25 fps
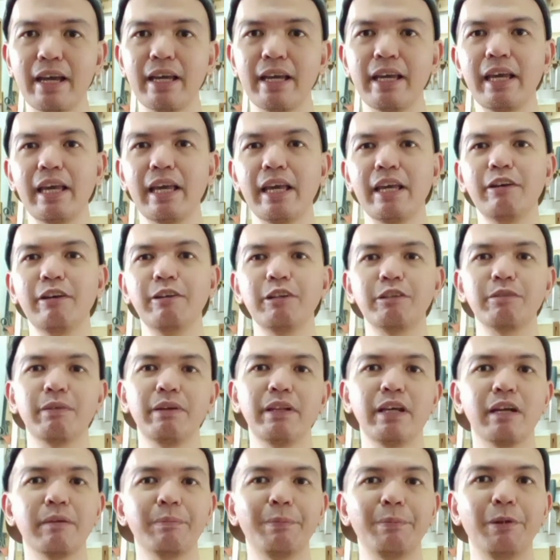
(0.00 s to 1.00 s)
I
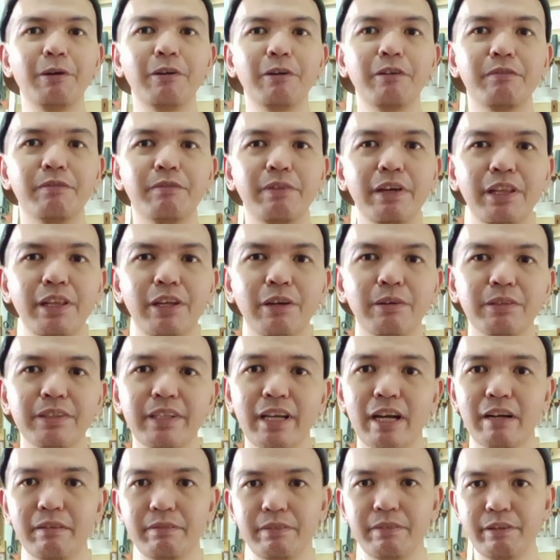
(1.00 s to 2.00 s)
usually upload
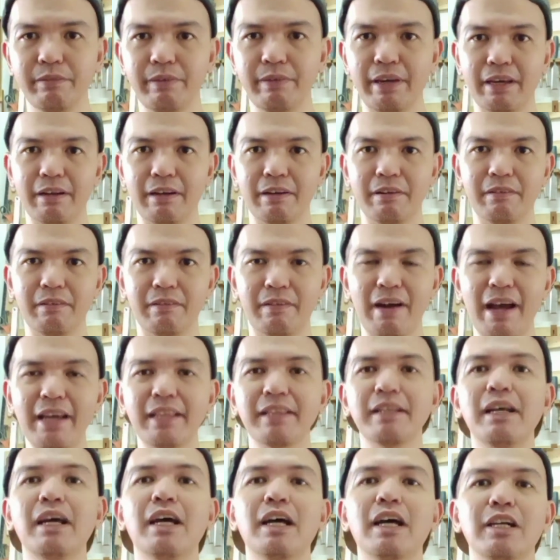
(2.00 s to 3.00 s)
videos every week,
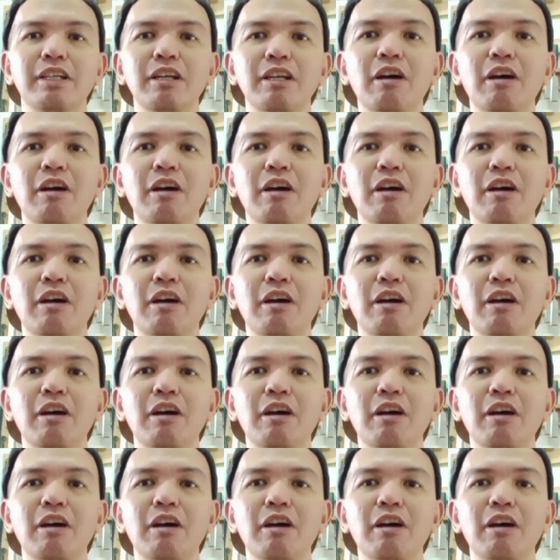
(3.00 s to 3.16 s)
right?